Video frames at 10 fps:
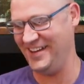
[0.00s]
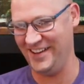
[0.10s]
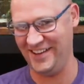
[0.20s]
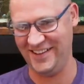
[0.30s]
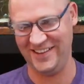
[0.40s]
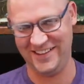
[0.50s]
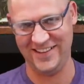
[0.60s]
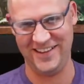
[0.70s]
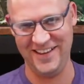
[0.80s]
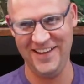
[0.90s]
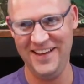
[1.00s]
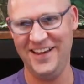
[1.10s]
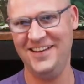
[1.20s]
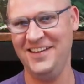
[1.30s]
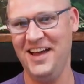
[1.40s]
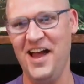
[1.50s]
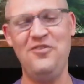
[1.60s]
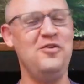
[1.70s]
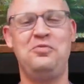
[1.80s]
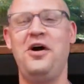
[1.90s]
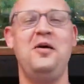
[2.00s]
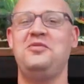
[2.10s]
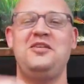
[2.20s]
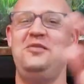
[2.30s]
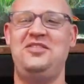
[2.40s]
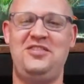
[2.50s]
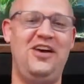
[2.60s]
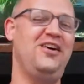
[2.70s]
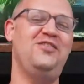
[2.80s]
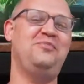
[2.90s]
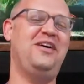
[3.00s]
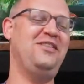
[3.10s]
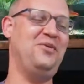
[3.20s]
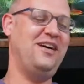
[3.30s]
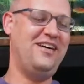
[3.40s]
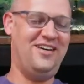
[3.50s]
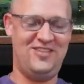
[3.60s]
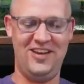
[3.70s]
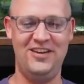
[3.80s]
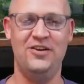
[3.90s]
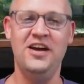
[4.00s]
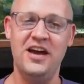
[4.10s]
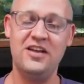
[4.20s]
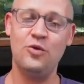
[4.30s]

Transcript: Every problem is going to be solved by the warehouse. I know.